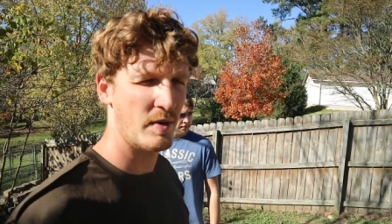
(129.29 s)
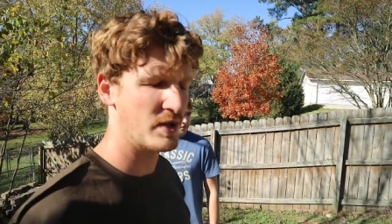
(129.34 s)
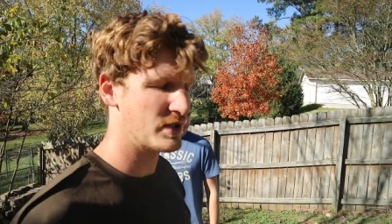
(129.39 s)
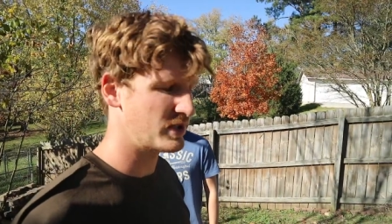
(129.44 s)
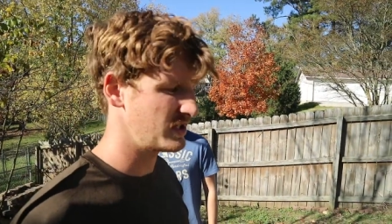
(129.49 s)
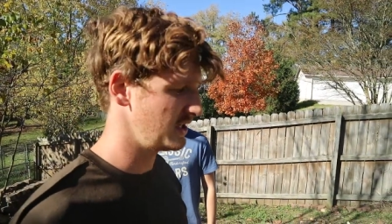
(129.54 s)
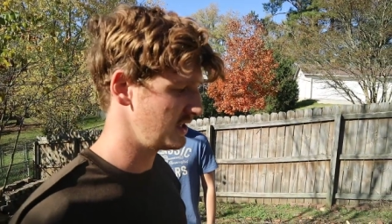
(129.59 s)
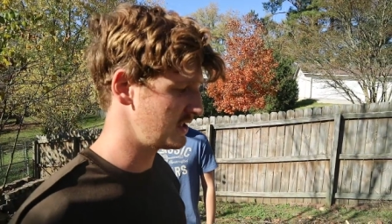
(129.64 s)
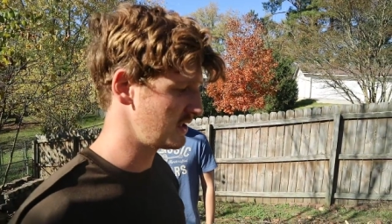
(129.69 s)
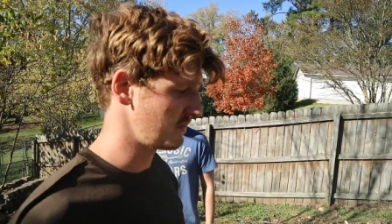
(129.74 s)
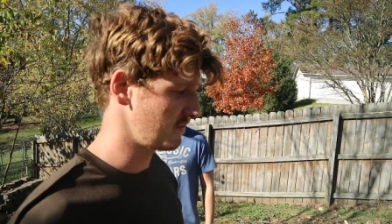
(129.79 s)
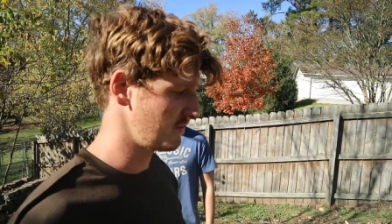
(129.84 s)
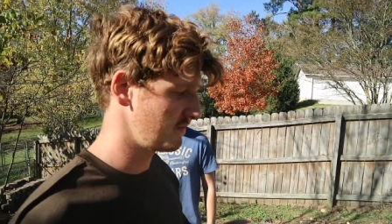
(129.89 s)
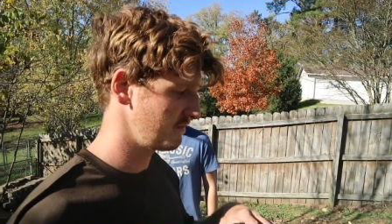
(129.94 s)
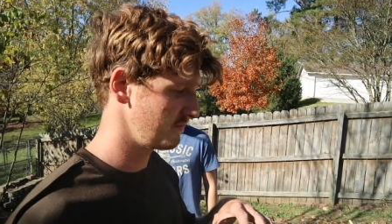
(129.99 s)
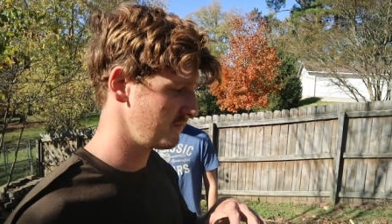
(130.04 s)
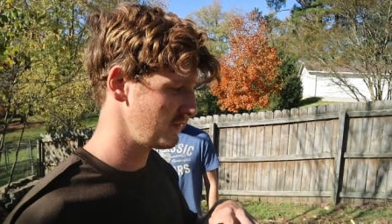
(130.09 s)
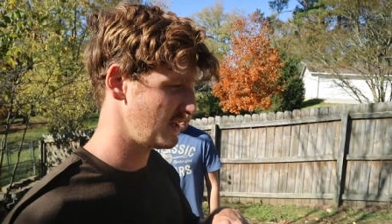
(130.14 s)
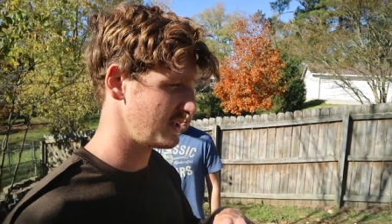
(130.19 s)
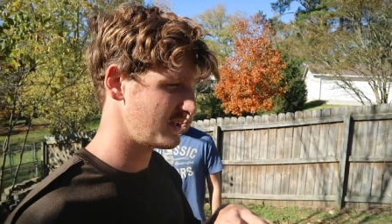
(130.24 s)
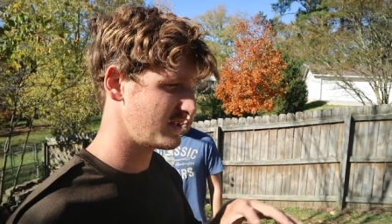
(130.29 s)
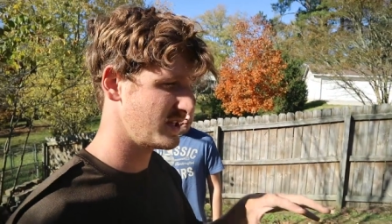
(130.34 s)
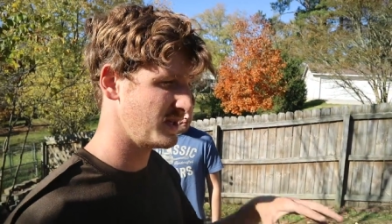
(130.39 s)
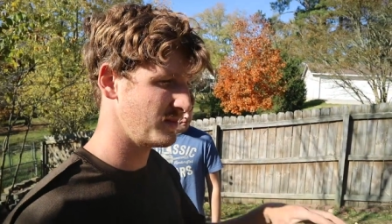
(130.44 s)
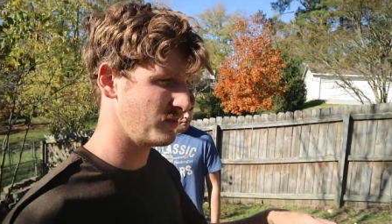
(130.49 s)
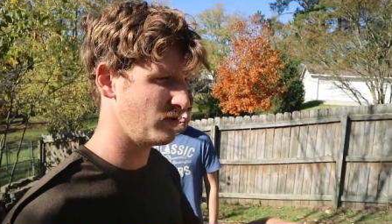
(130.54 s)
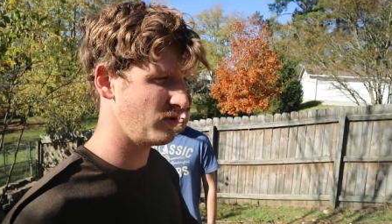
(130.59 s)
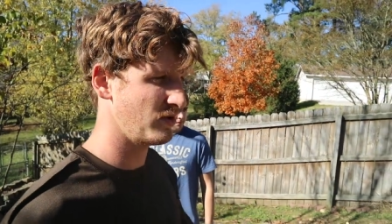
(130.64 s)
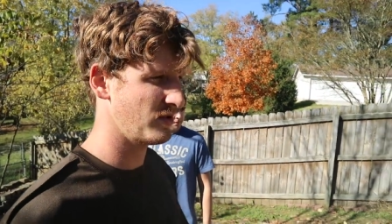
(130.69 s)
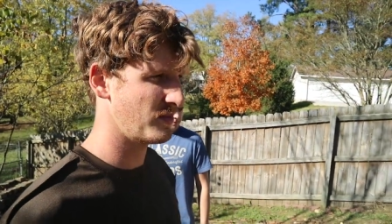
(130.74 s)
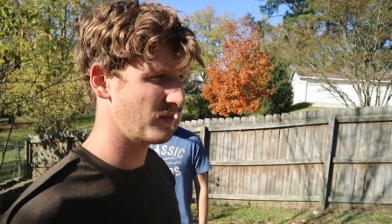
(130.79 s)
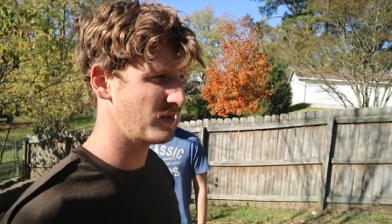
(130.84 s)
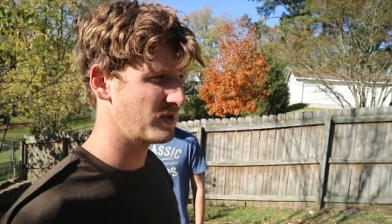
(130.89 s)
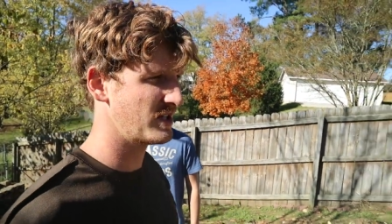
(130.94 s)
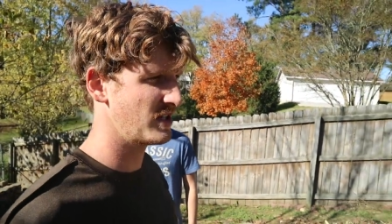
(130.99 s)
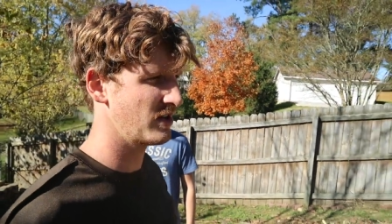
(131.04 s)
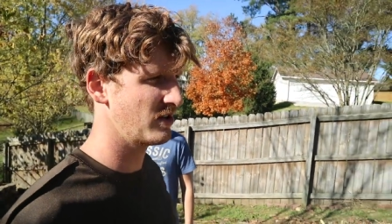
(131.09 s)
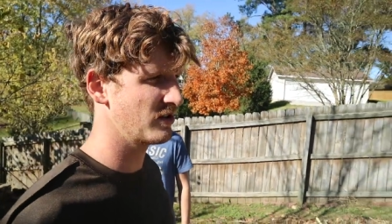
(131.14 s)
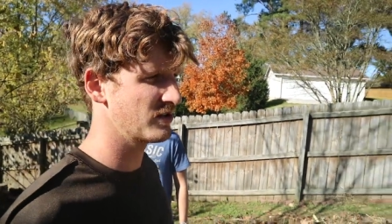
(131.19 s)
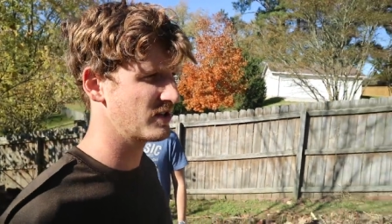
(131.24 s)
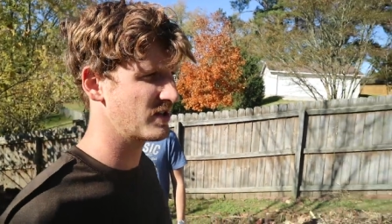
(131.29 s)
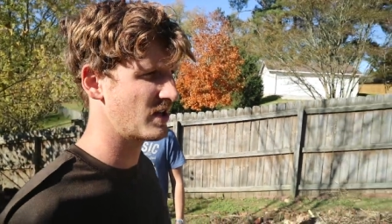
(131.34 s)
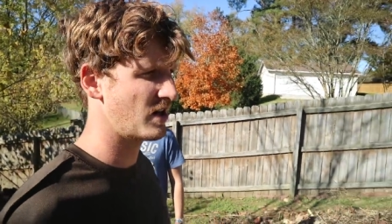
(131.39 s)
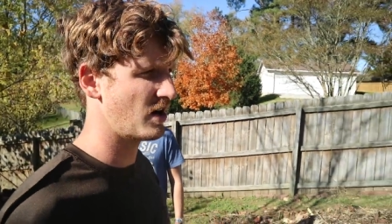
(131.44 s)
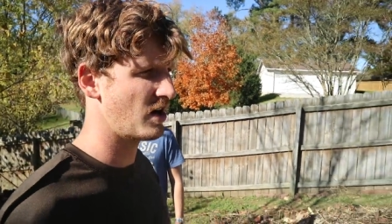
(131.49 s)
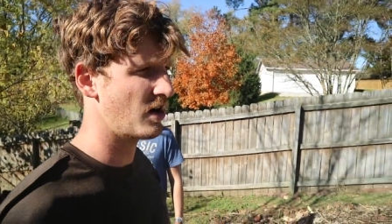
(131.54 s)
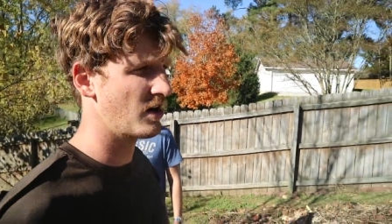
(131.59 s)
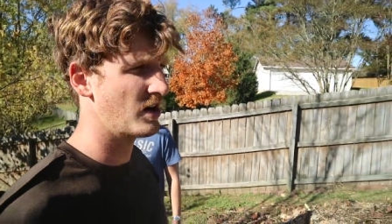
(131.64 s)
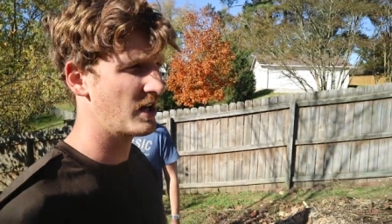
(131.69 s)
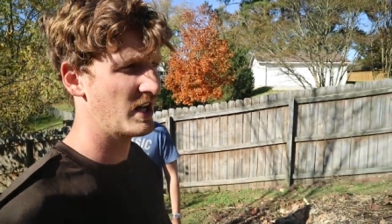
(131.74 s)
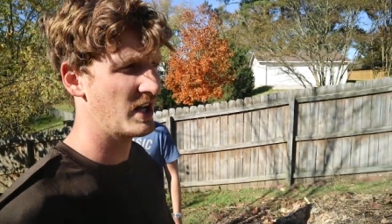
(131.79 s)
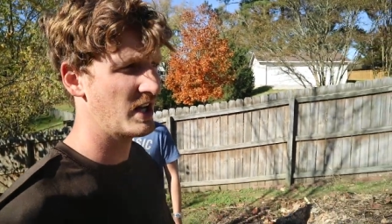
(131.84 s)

We just need to assemble the materials that are already